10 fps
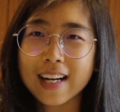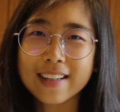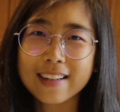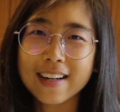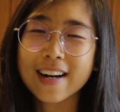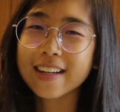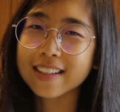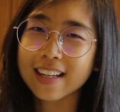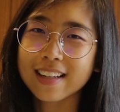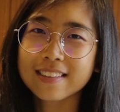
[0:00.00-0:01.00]
Hi there, hi
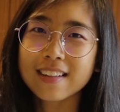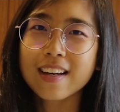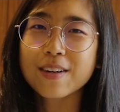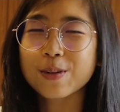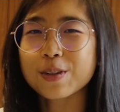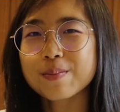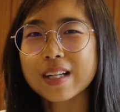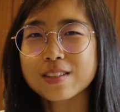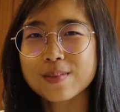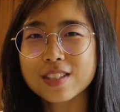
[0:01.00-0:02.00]
again. Welcome
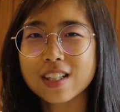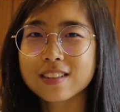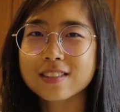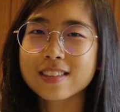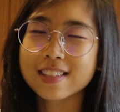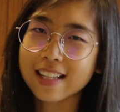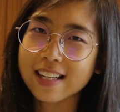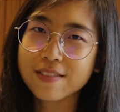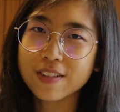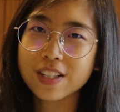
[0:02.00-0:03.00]
back to my channel. In
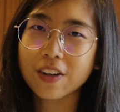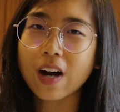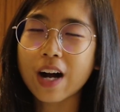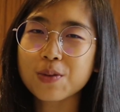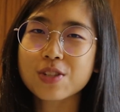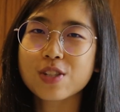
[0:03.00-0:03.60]
today's video, I will